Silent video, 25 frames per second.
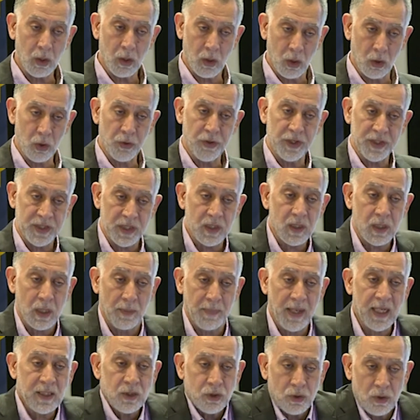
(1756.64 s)
the system.
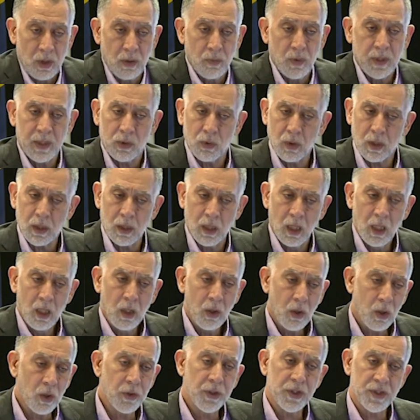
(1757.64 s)
Actually, we took
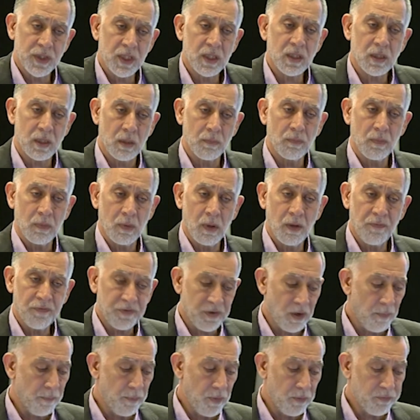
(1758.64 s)
all the system
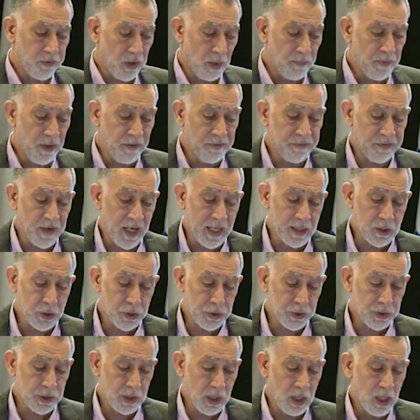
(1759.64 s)
from the
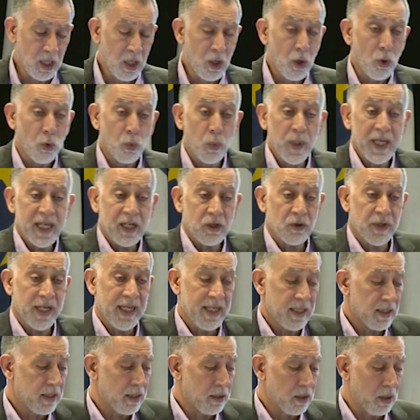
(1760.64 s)
French. We
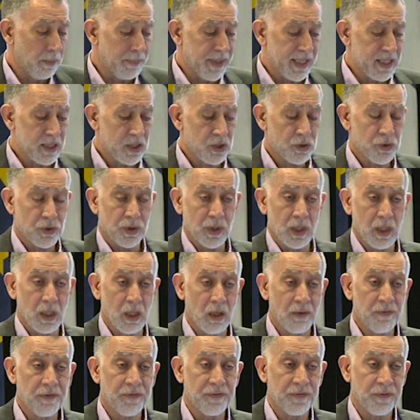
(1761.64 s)
created the Ministry
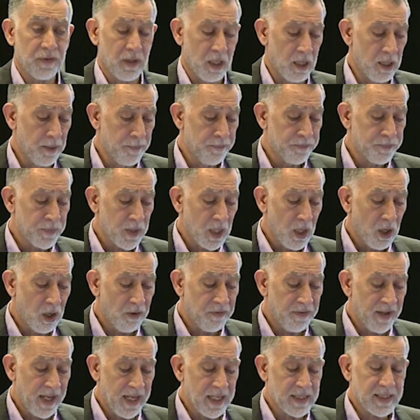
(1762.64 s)
of
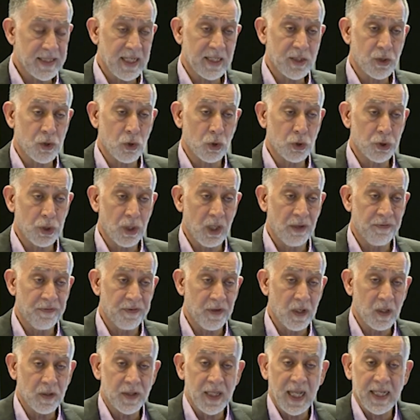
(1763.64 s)
Health and Social
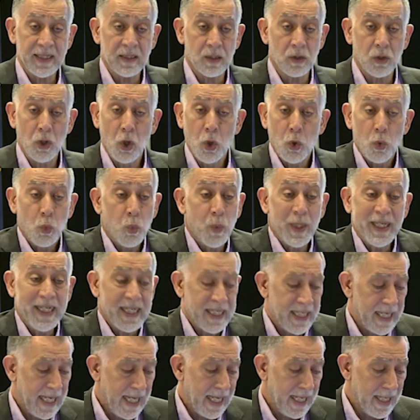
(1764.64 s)
Affairs that we
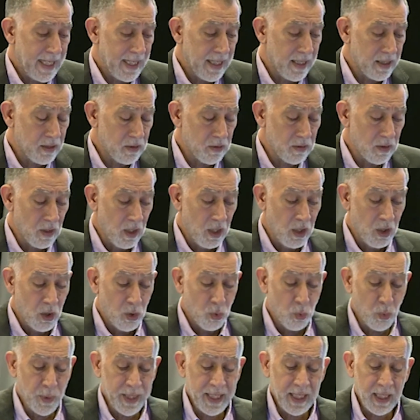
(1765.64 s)
didn't have.
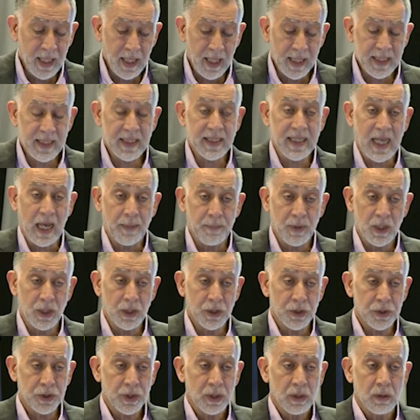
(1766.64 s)
We
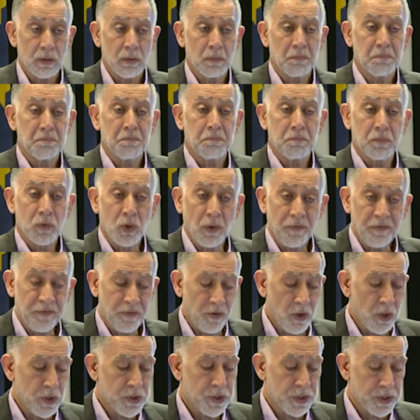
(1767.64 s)
established the
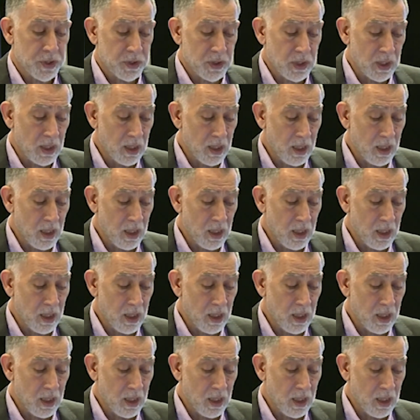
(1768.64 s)
first